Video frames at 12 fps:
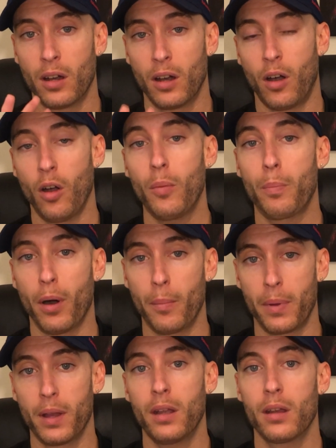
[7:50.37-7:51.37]
heart
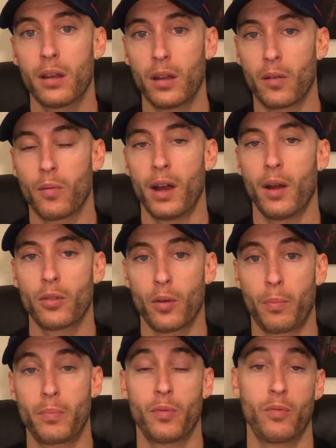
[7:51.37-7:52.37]
pumping, right?
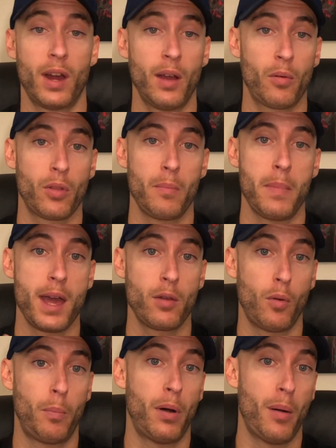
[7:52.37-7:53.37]
We're the
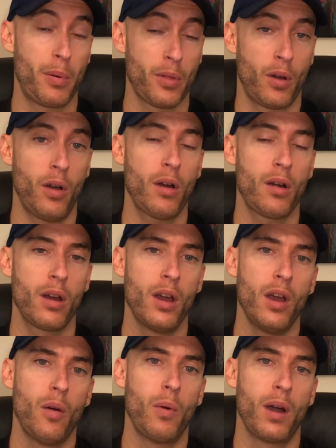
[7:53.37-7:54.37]
manual pump of the heart.
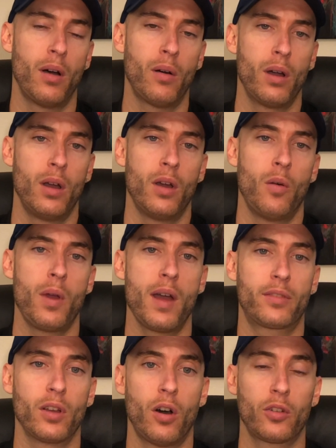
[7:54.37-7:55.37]
Well, we
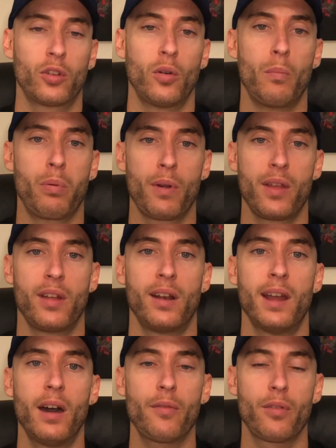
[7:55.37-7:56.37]
have to also breathe in
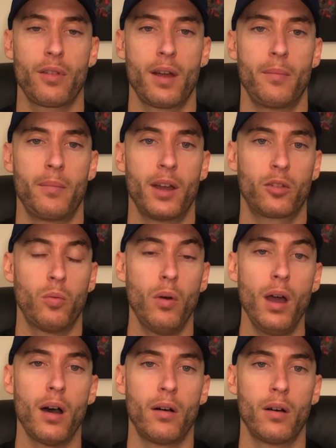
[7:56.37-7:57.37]
and out for them as
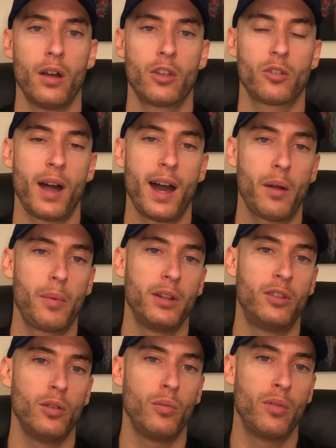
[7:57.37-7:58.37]
well. So how do we do